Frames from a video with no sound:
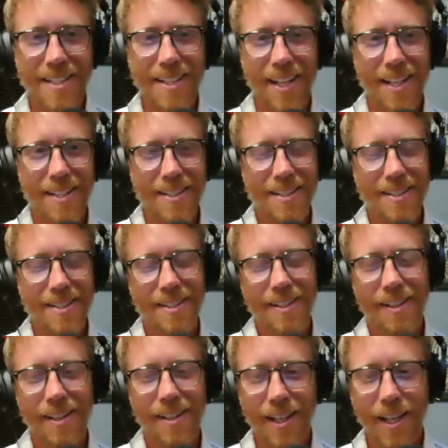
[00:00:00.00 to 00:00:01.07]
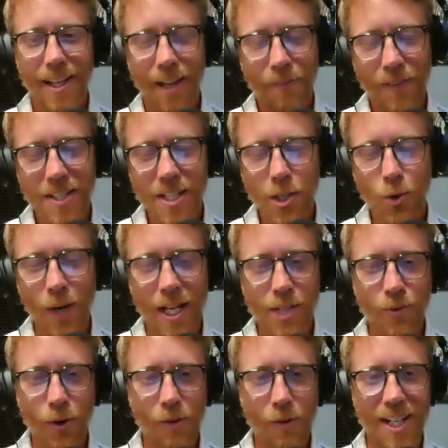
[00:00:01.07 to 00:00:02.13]
it's if it's a
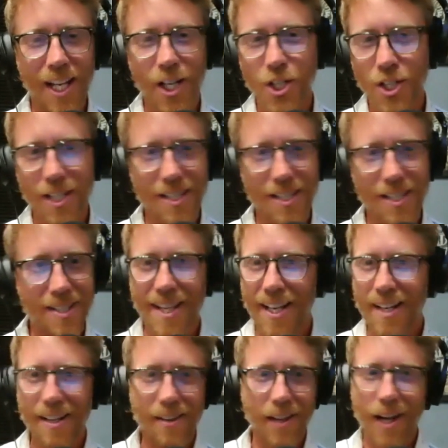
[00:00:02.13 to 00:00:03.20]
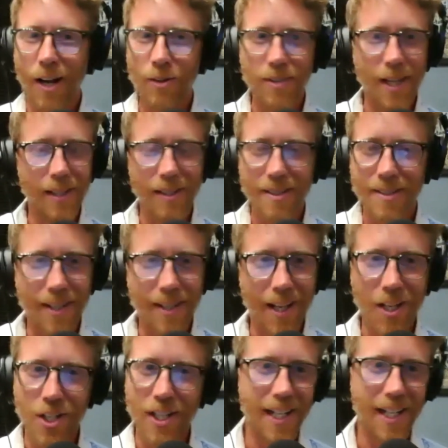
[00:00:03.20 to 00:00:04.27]
transfer of addictions, then I'll take this
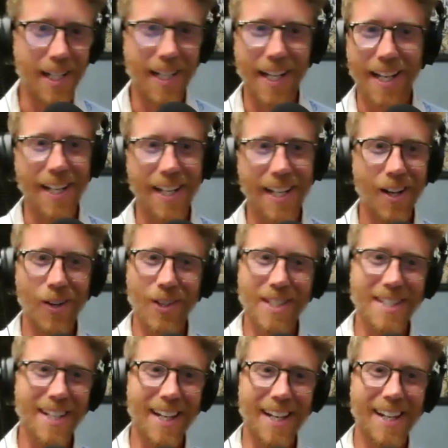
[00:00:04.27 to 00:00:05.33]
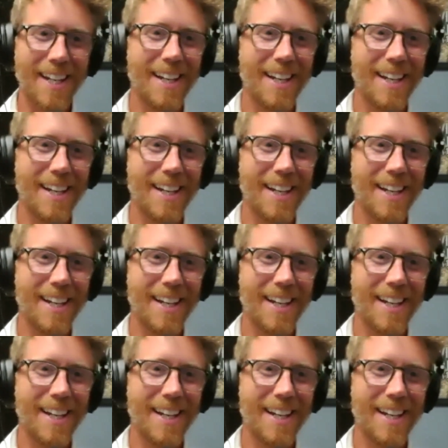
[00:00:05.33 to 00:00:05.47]
addiction any day. It's like.